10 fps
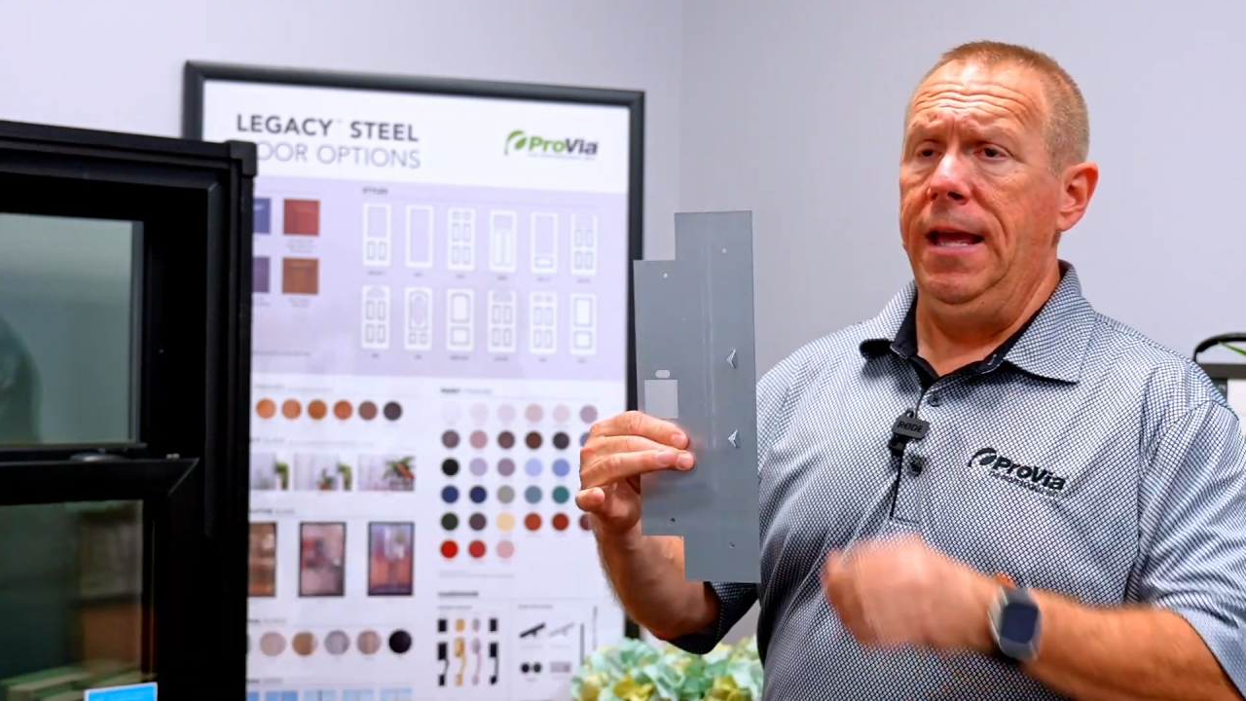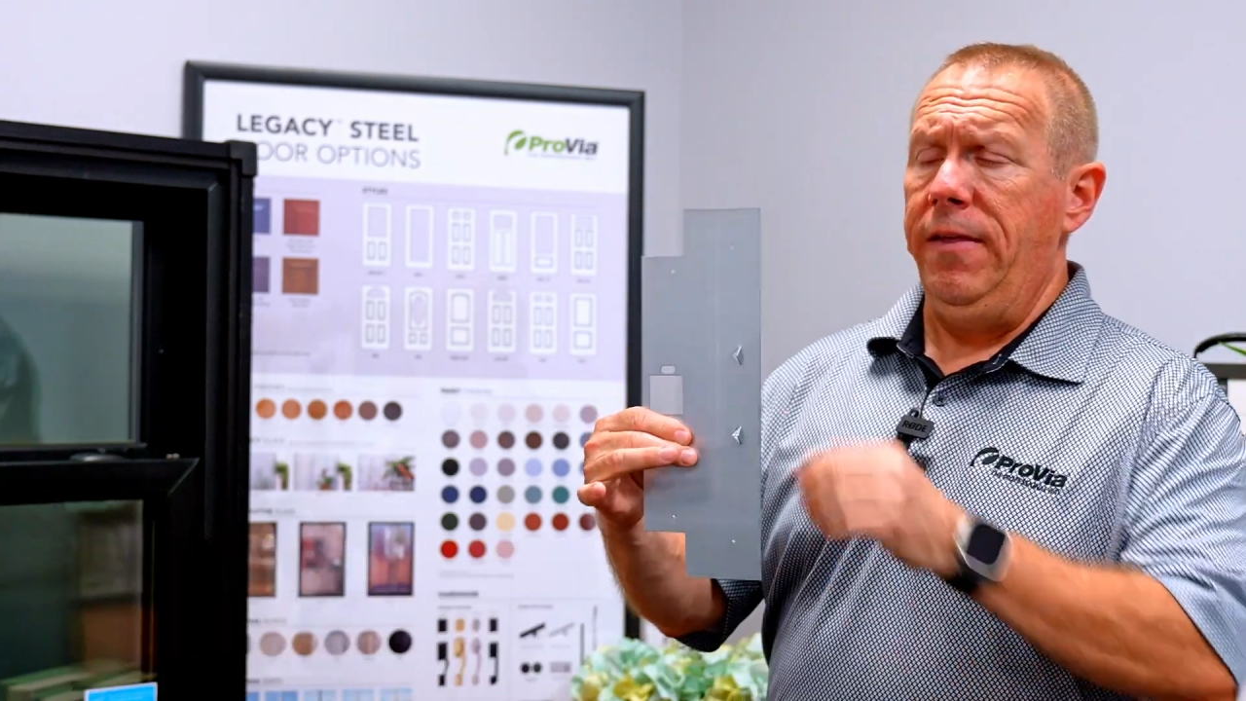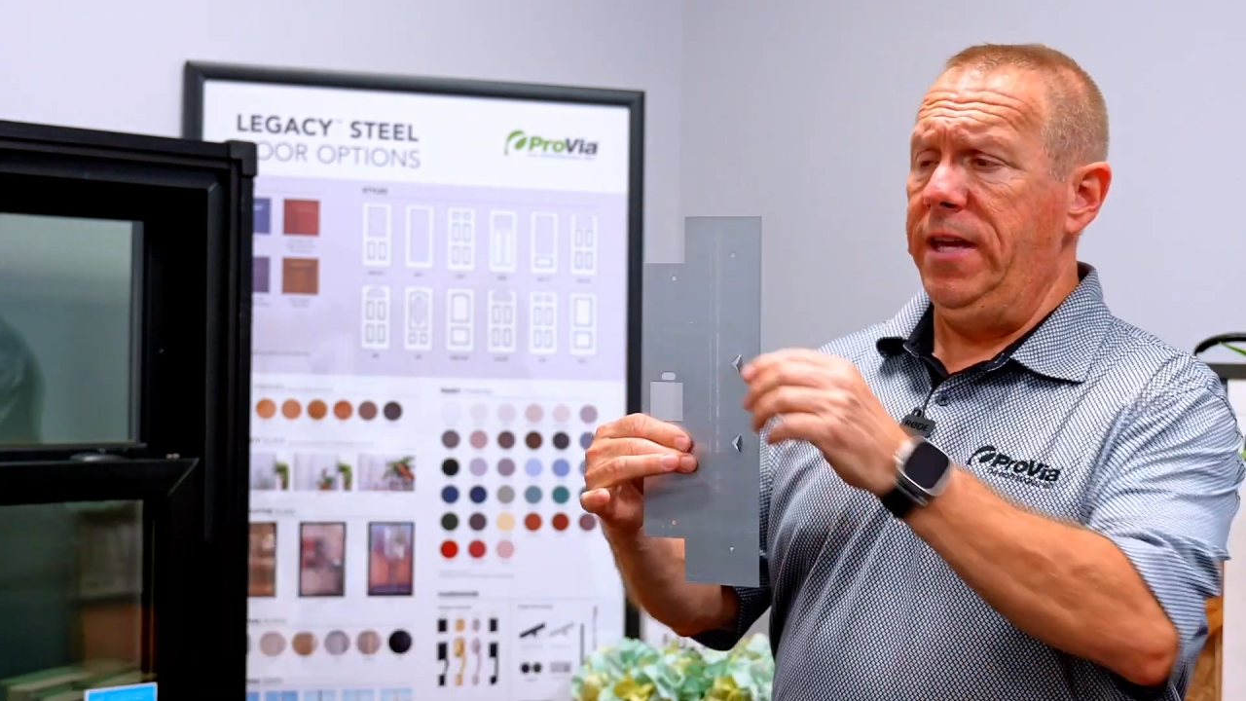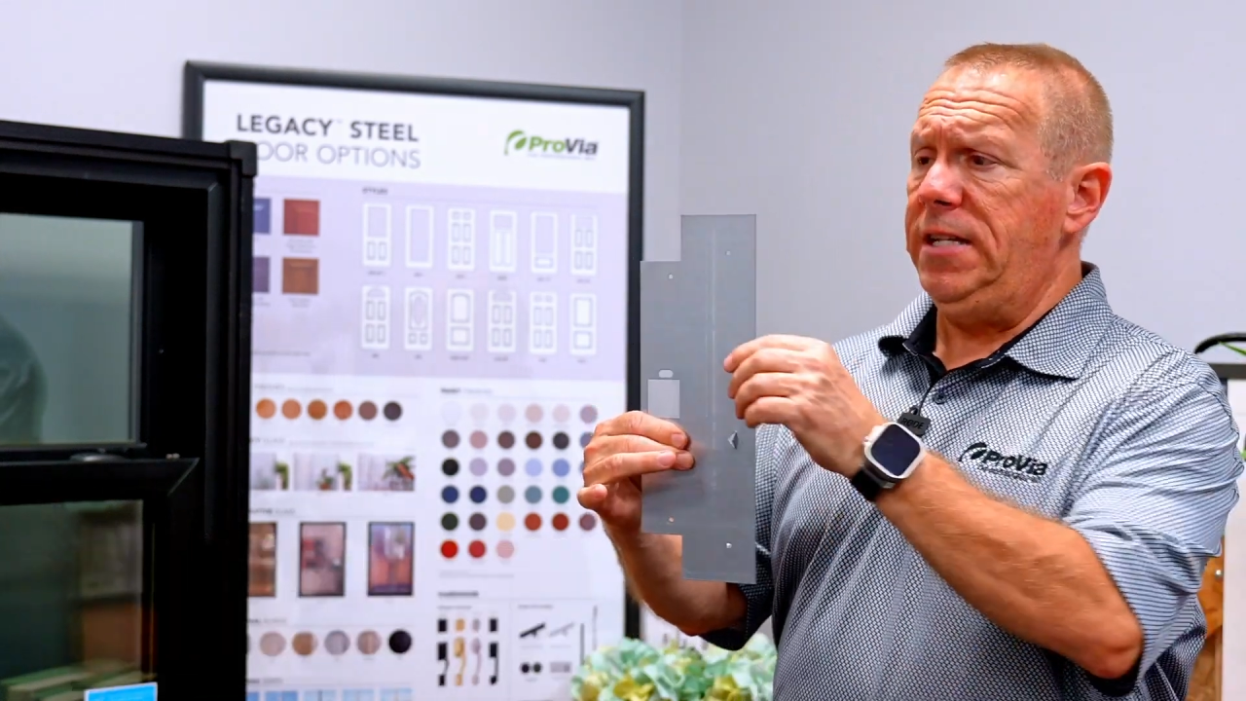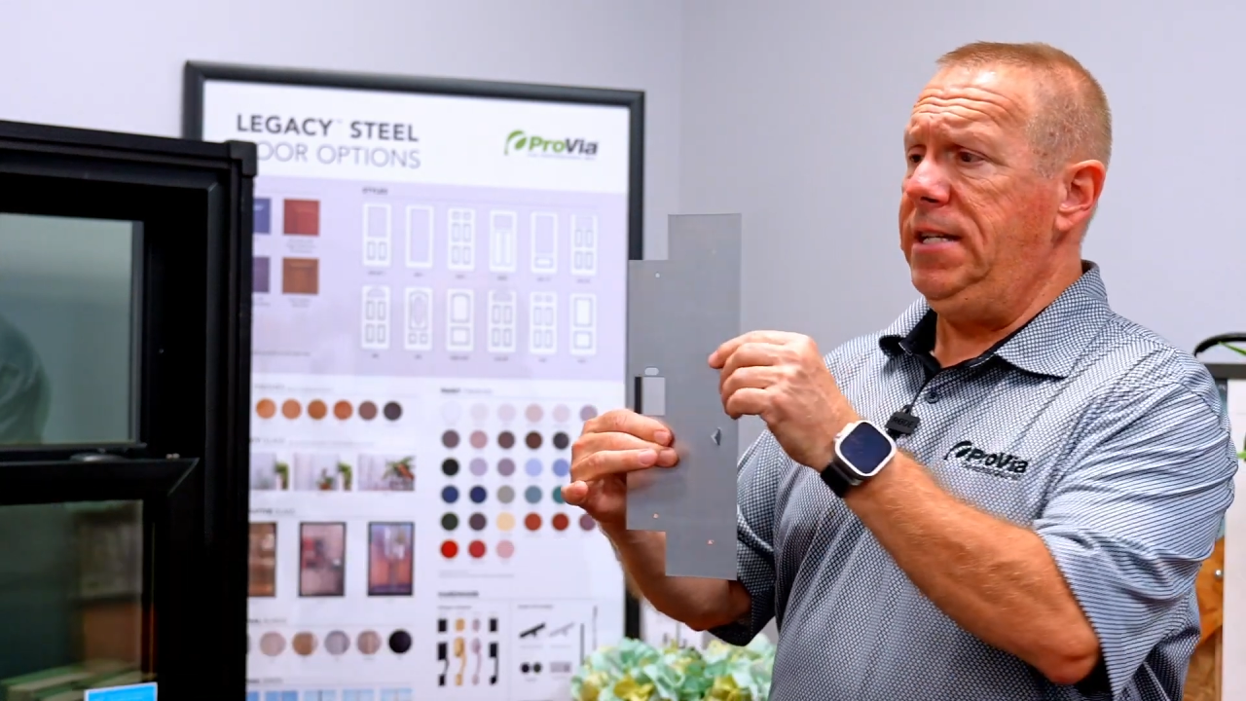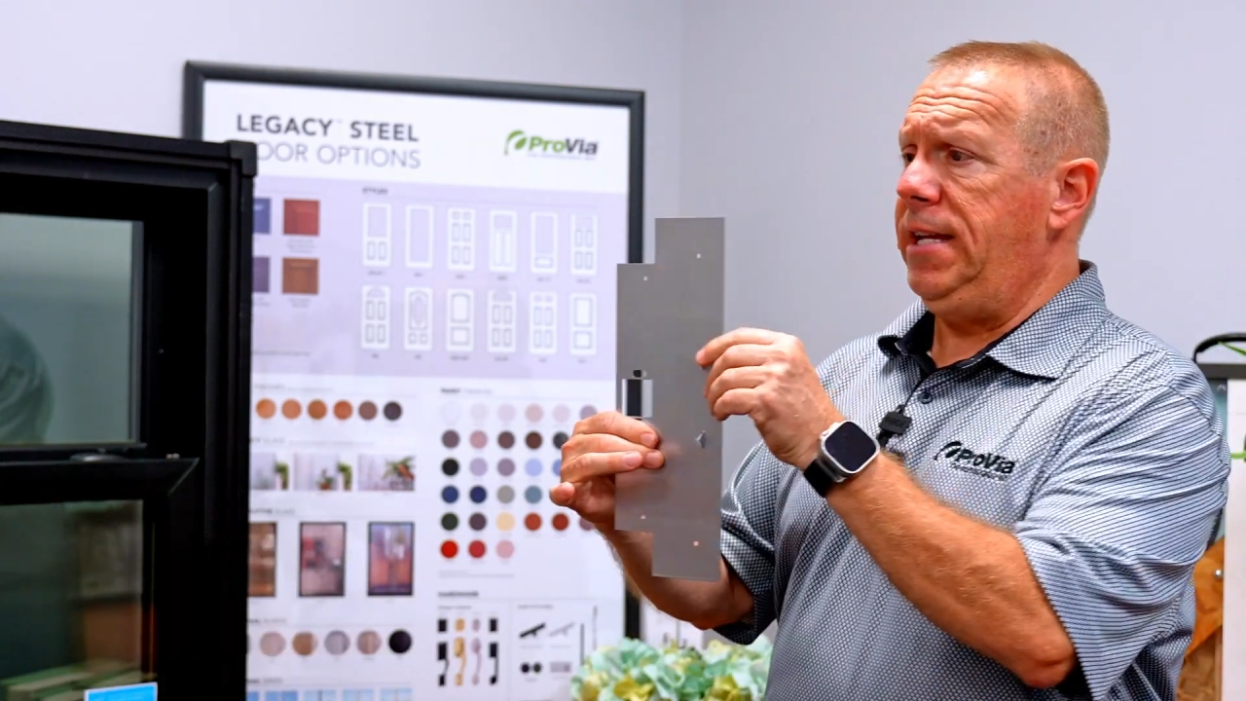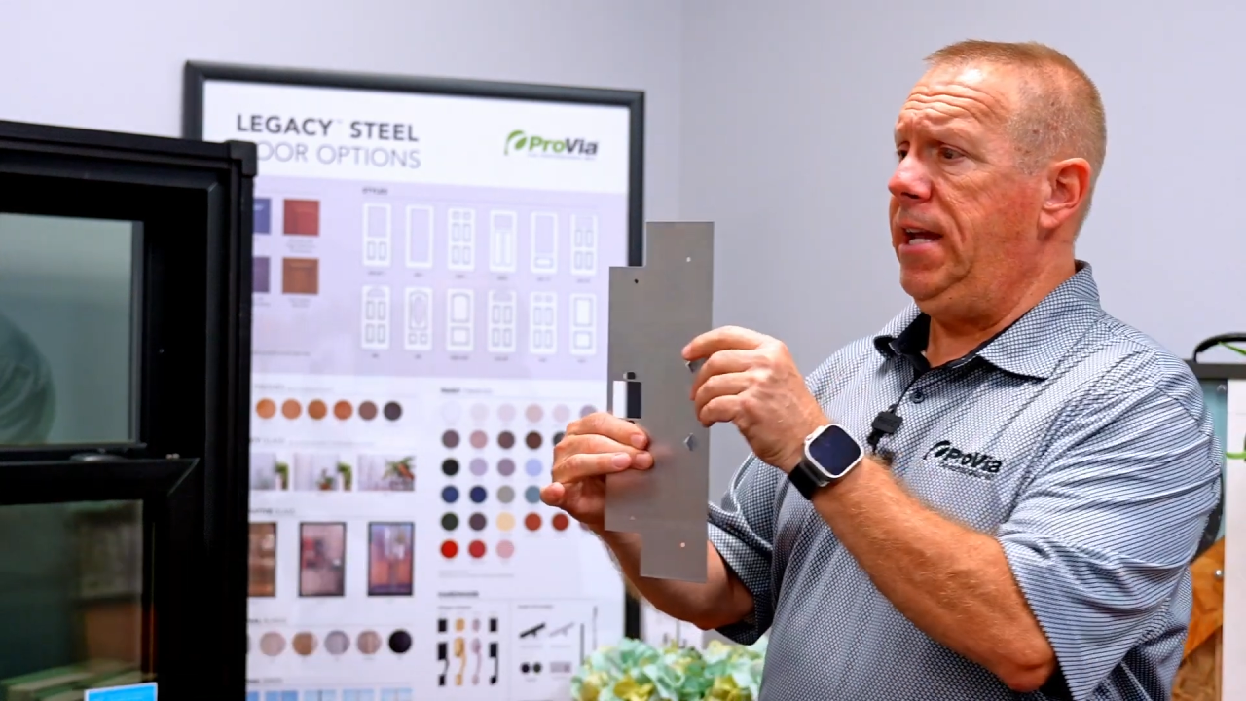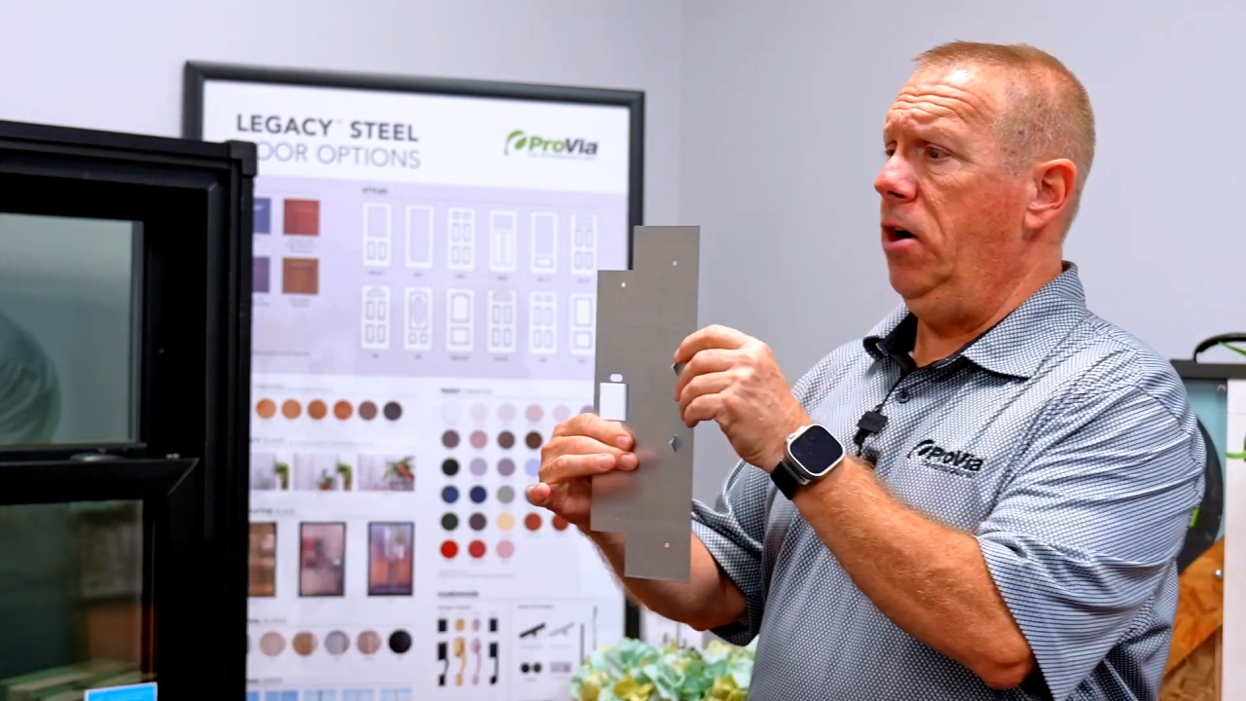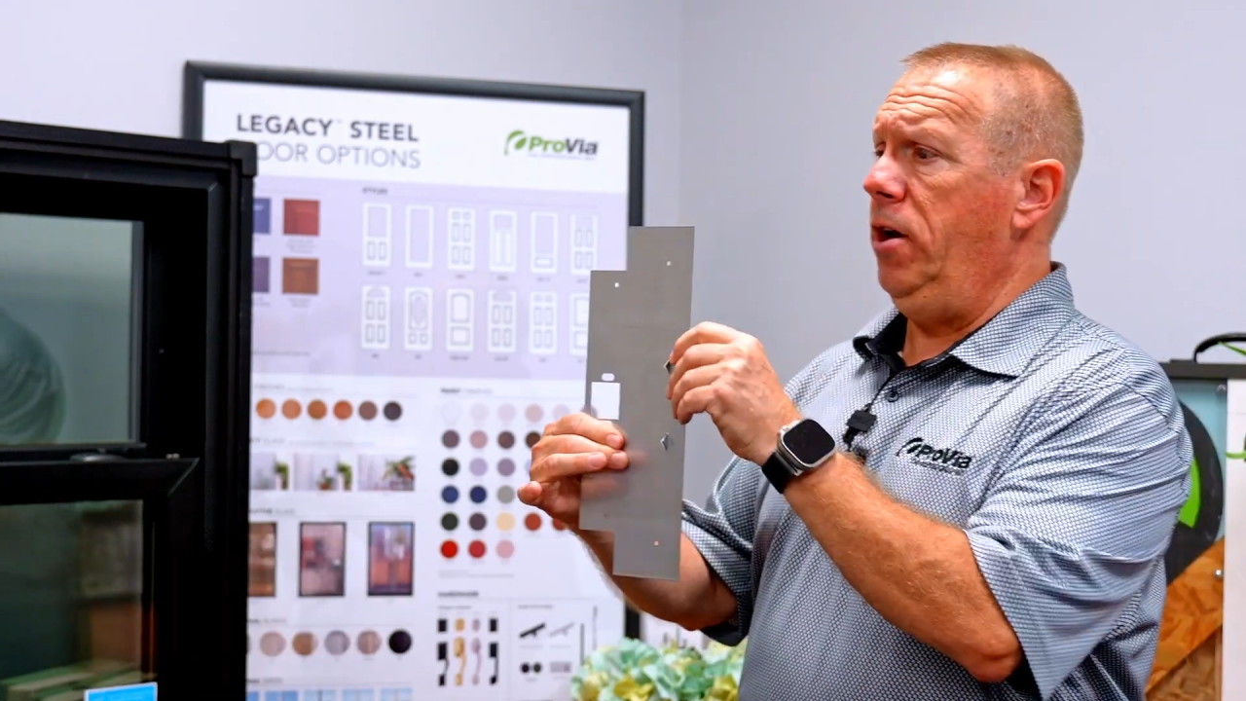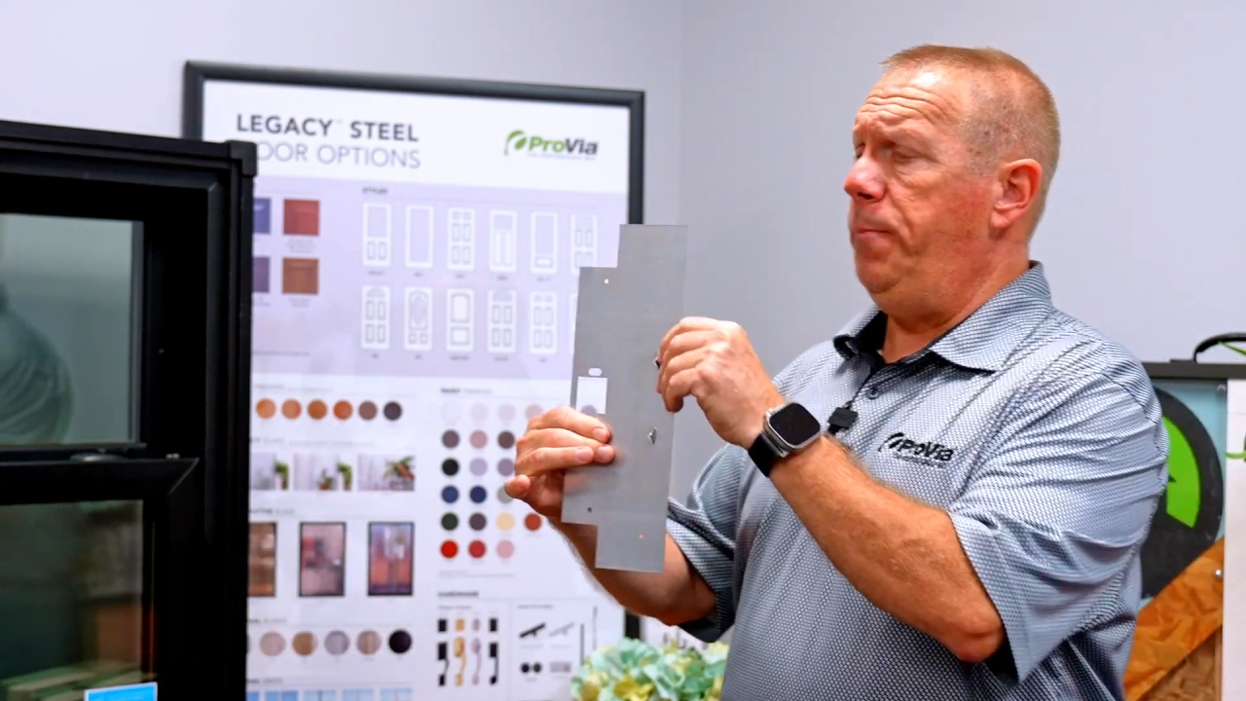This security